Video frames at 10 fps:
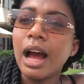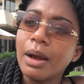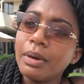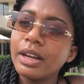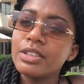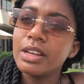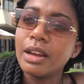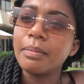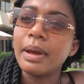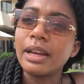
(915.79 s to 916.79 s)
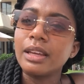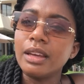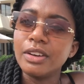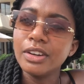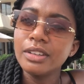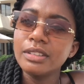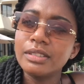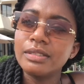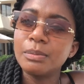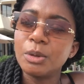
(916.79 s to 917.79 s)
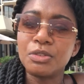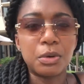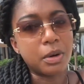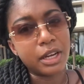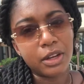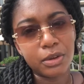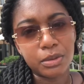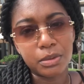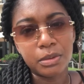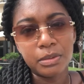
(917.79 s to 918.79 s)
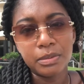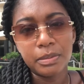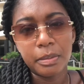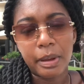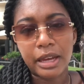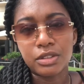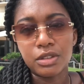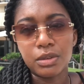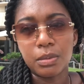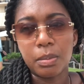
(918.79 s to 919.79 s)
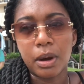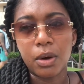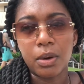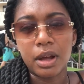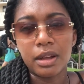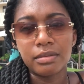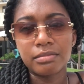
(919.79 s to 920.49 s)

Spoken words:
I would actually come back here before I go back to Pahoa.